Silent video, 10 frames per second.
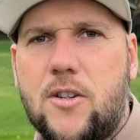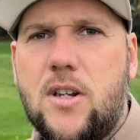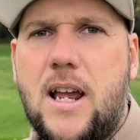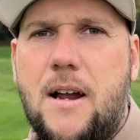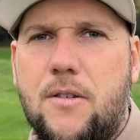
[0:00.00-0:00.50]
so
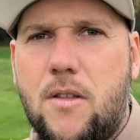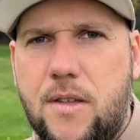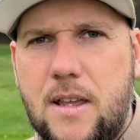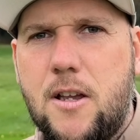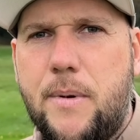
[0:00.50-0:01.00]
you have to
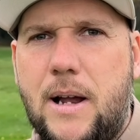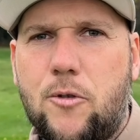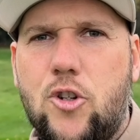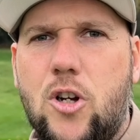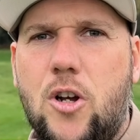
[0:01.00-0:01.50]
think about
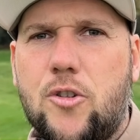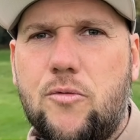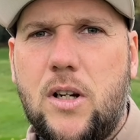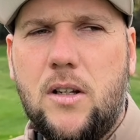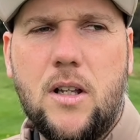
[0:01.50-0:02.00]
shots,
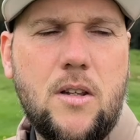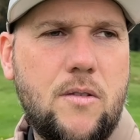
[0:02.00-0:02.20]
really